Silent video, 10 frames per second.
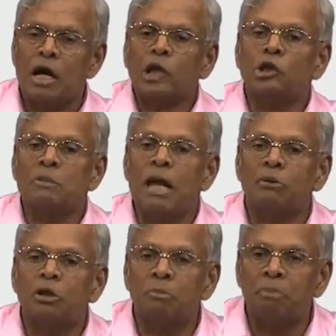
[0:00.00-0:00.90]
I should be
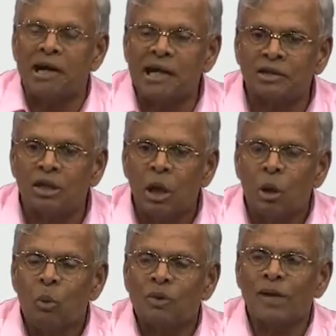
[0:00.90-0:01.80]
able to predict
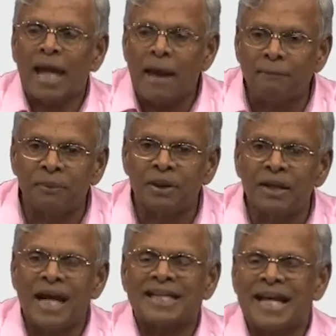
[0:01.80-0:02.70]
what will
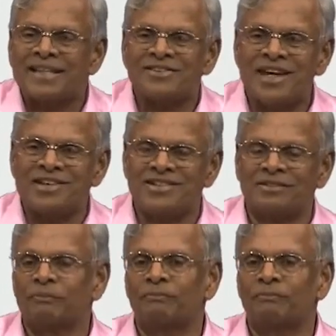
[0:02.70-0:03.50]
happen at the other station.